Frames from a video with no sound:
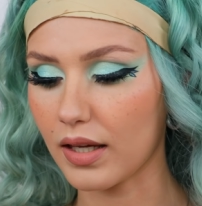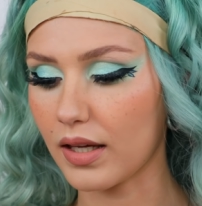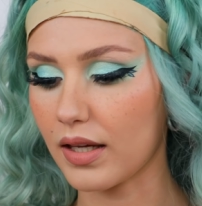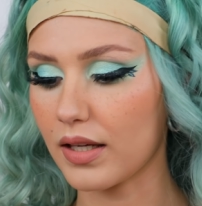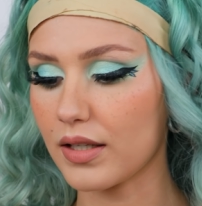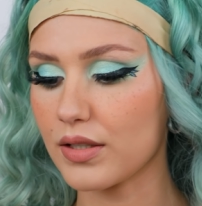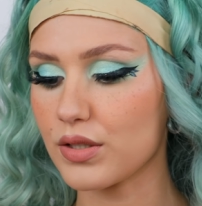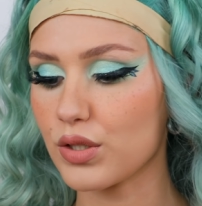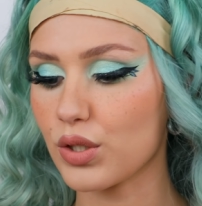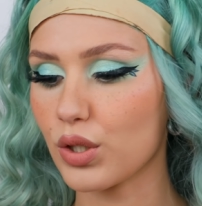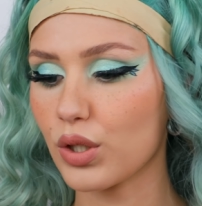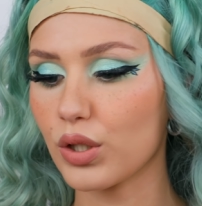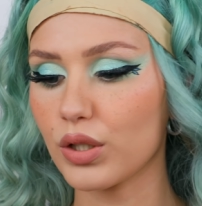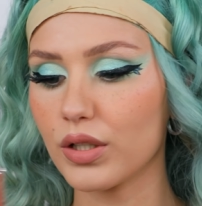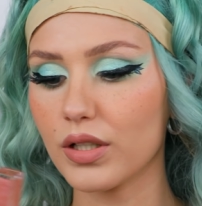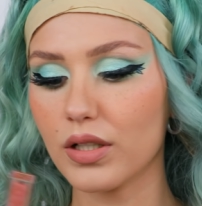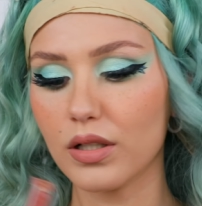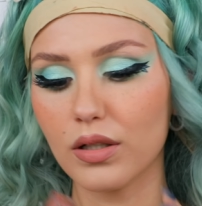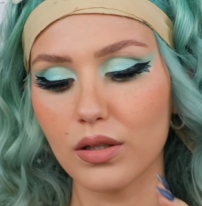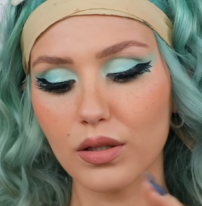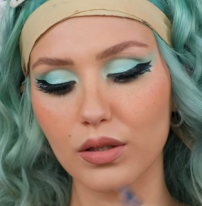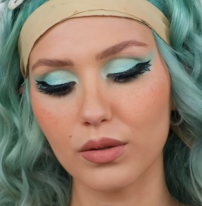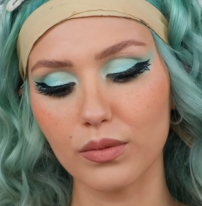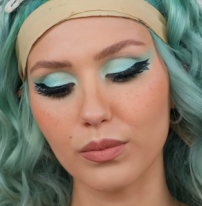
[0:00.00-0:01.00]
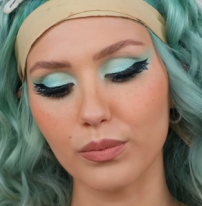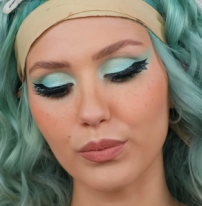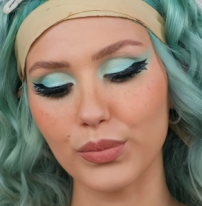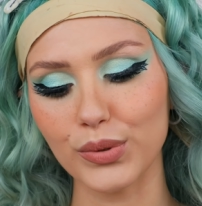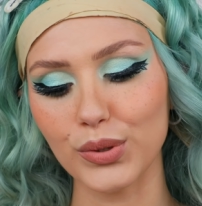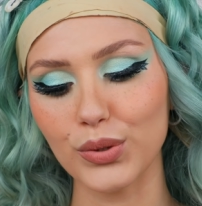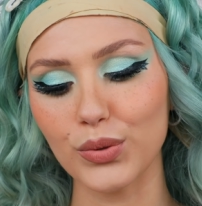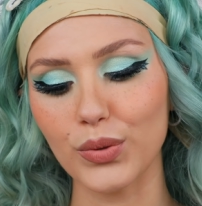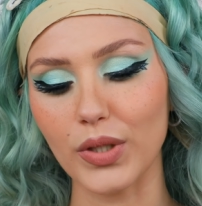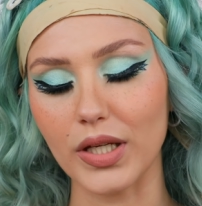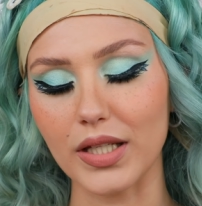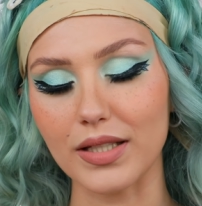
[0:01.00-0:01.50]
it. It's got little
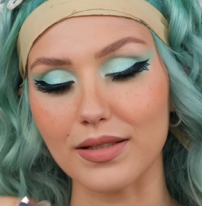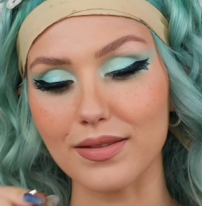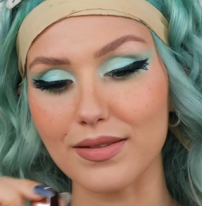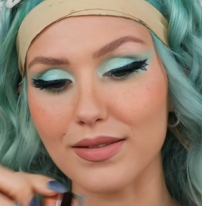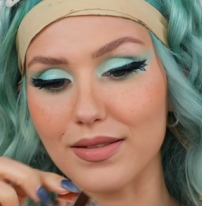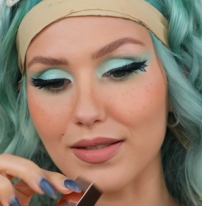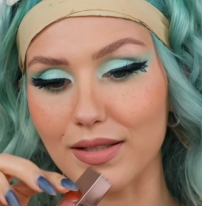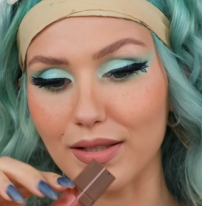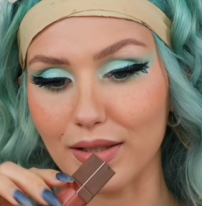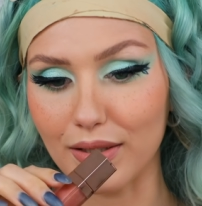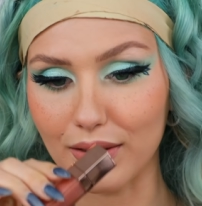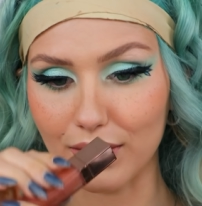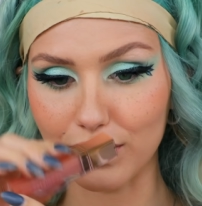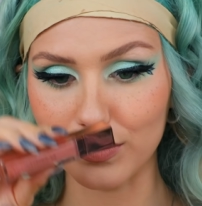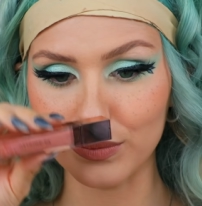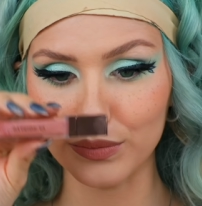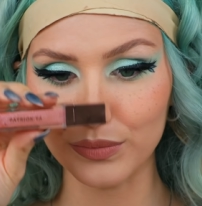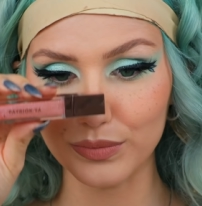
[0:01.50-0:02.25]
blue hints in it.